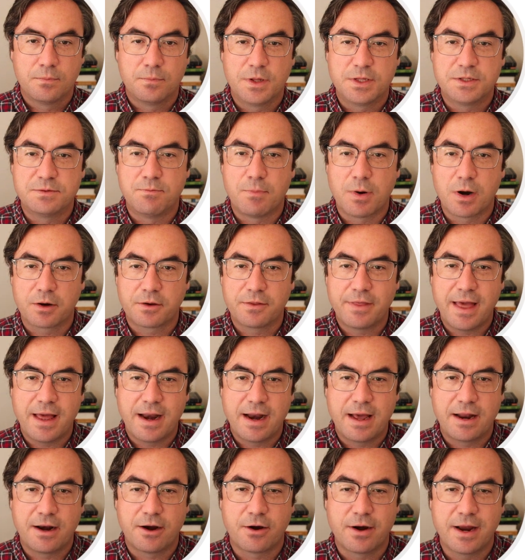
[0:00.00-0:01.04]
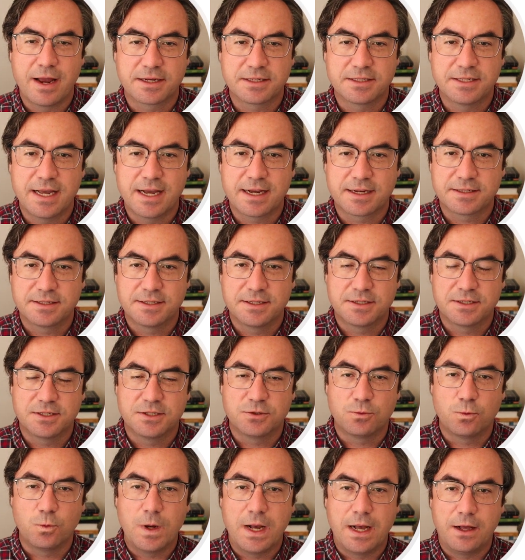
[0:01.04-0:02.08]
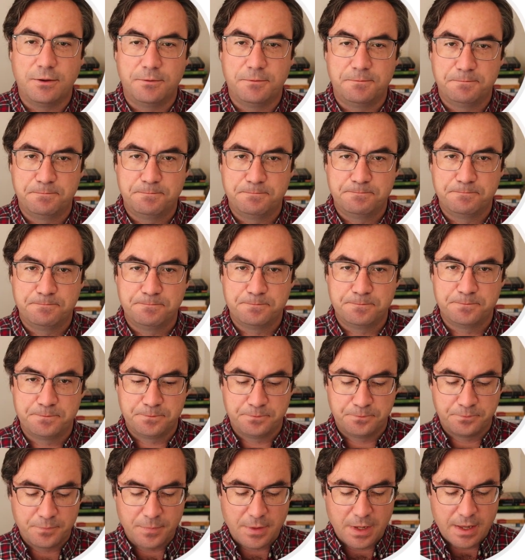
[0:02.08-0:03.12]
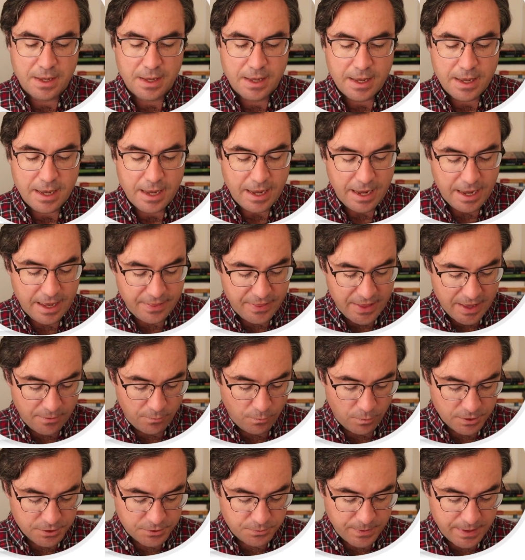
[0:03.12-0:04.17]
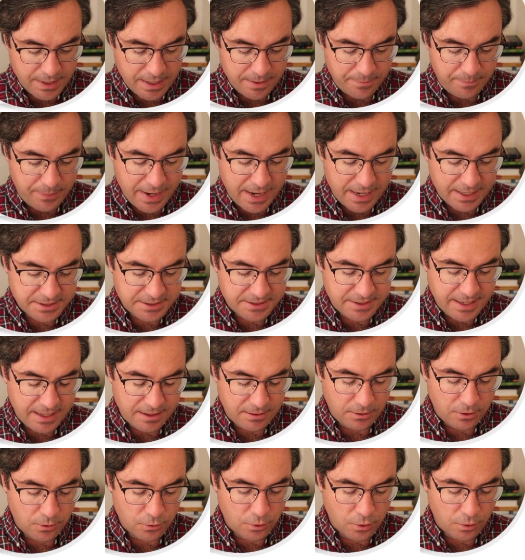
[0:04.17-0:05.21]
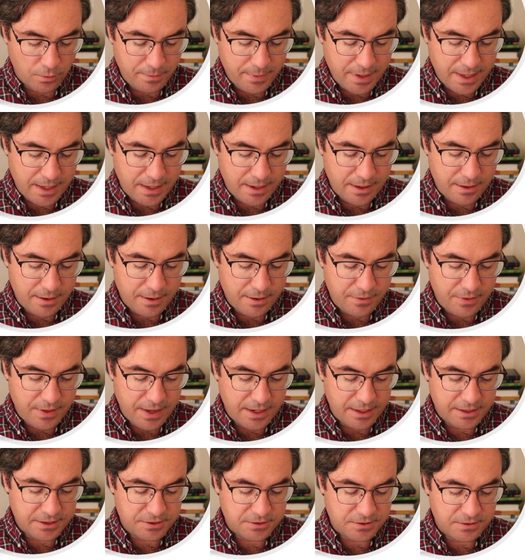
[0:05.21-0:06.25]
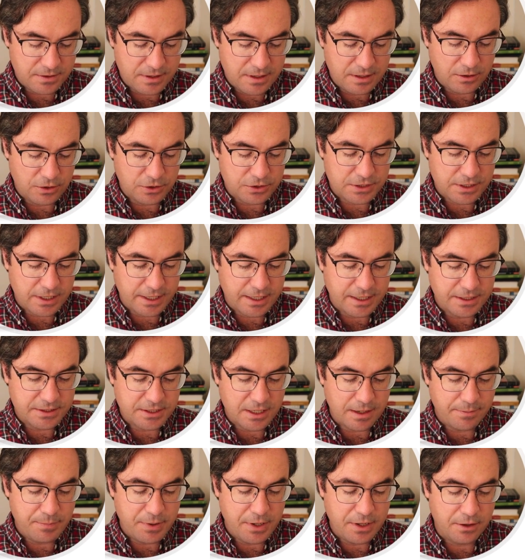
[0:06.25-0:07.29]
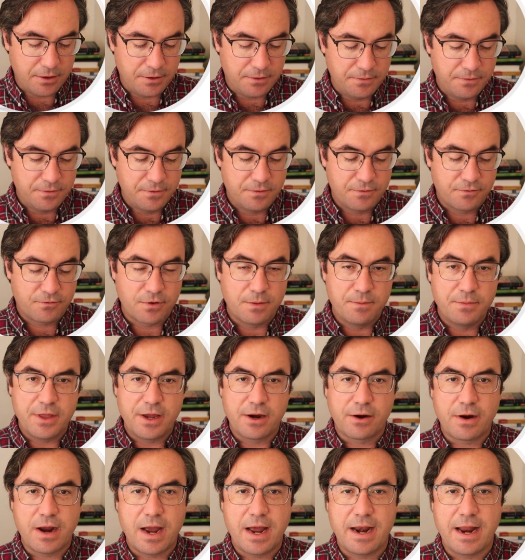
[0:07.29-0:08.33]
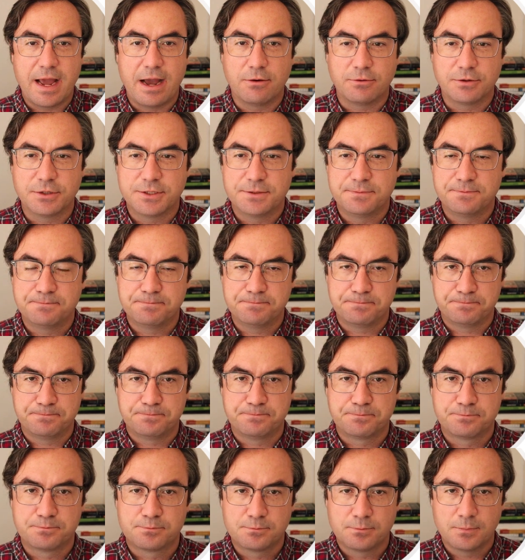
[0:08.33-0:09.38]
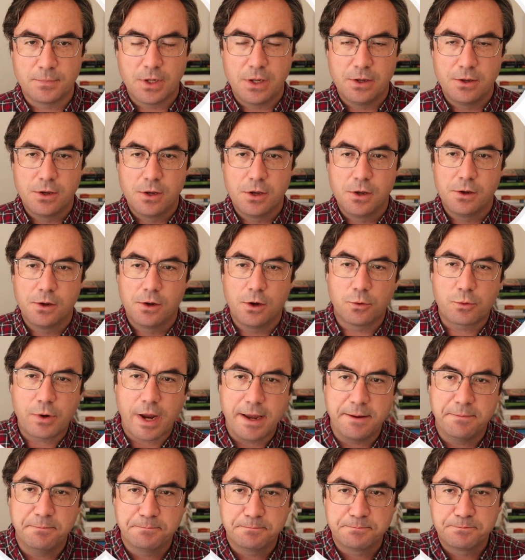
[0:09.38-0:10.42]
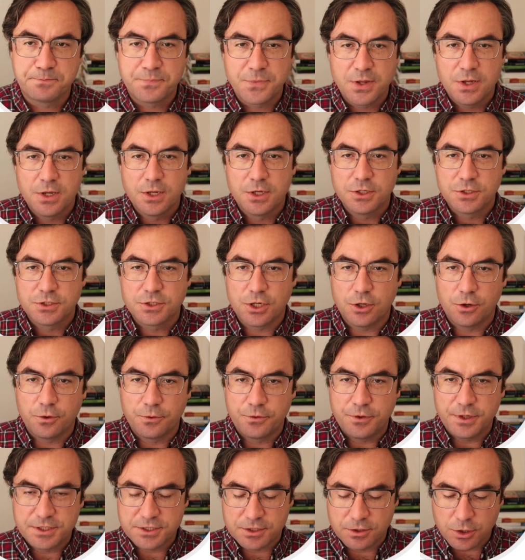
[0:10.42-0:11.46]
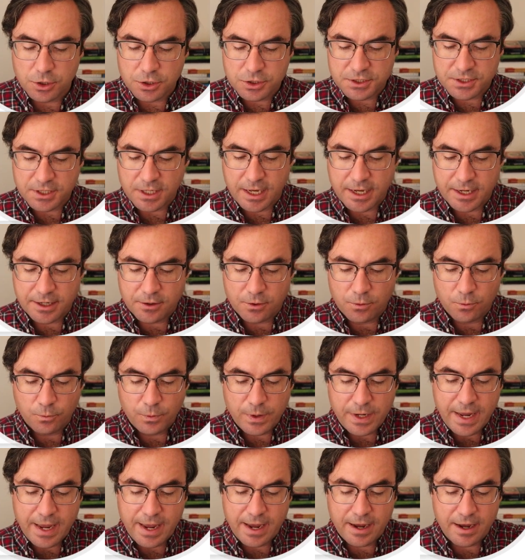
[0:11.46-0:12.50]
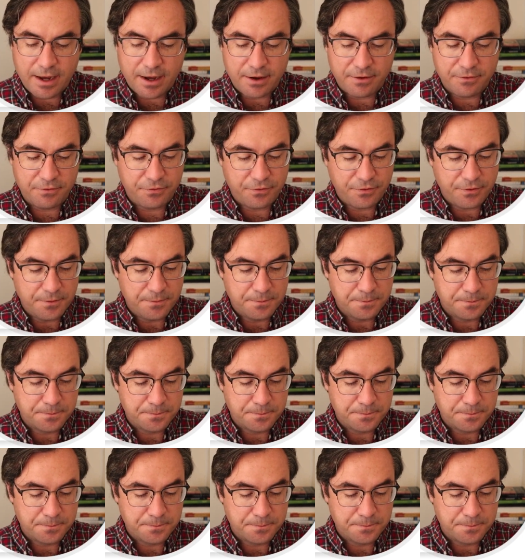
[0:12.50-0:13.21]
let's mark that on our x-axis as well. And then once we get past that local min, then it looks like it's uphill from there on out. Okay, so this looks like we have,